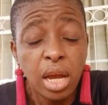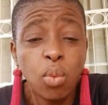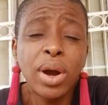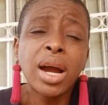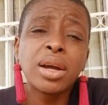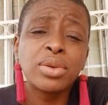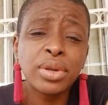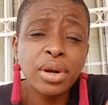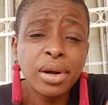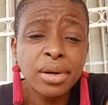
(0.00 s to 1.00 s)

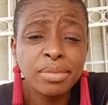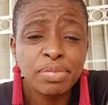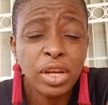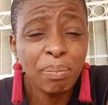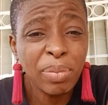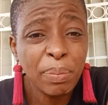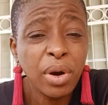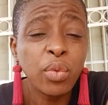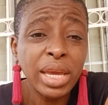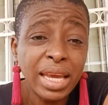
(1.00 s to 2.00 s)
Well, some
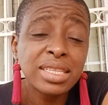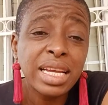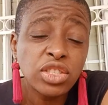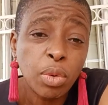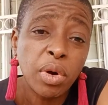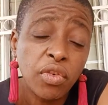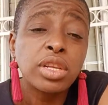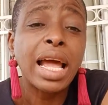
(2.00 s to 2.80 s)
people, some of us,